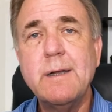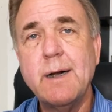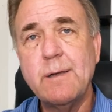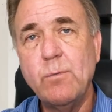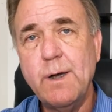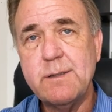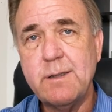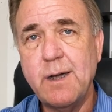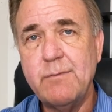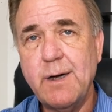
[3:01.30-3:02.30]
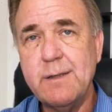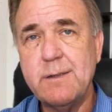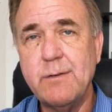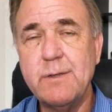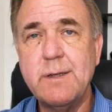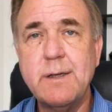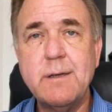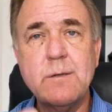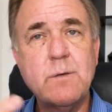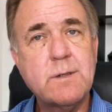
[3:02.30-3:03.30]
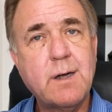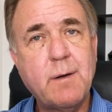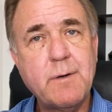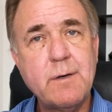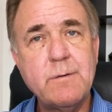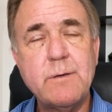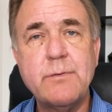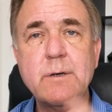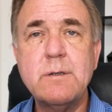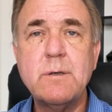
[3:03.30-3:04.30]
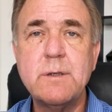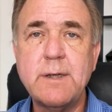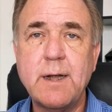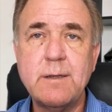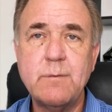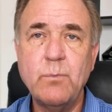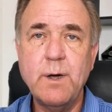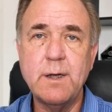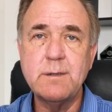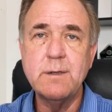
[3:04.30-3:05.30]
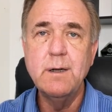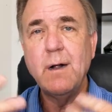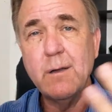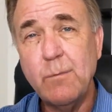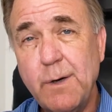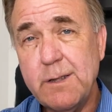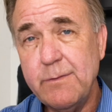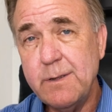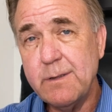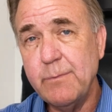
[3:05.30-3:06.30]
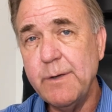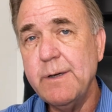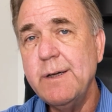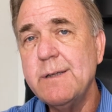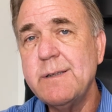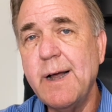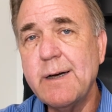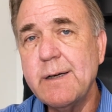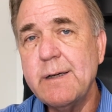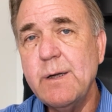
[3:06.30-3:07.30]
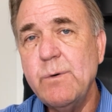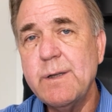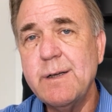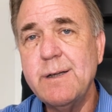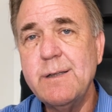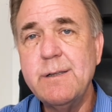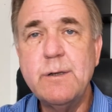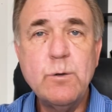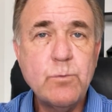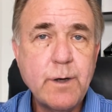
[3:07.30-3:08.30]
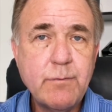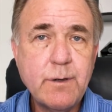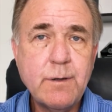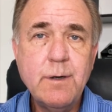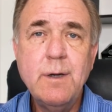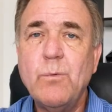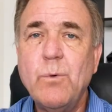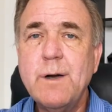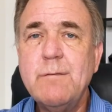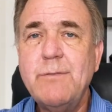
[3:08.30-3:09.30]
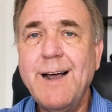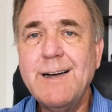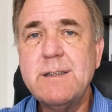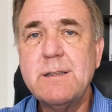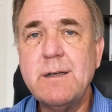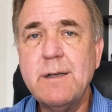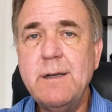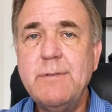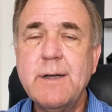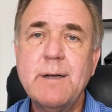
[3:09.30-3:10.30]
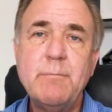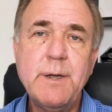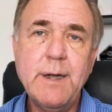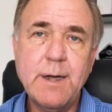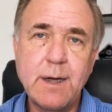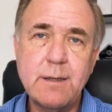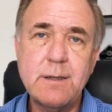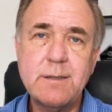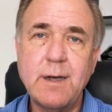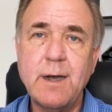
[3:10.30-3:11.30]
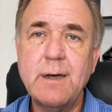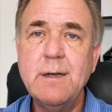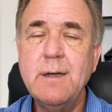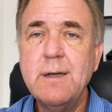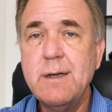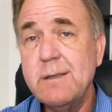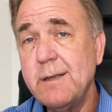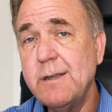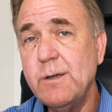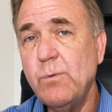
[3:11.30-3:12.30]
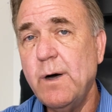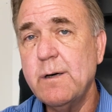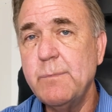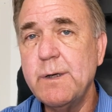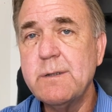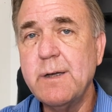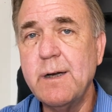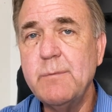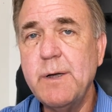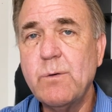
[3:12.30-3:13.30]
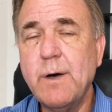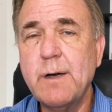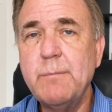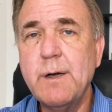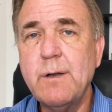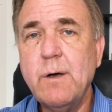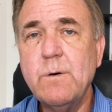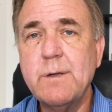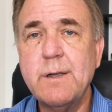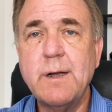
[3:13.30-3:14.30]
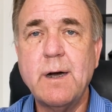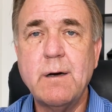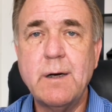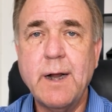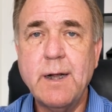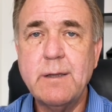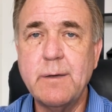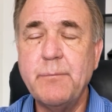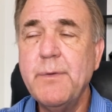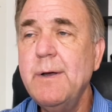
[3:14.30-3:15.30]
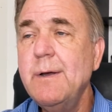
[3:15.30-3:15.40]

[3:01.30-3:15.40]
And on the west side of I seventeen, there's what's commonly referred to as Anthem West. Although much of this community is technically within New River, one advantage to living and being on this side is that your water bills tend to be quite a bit lower than they are in Anthem.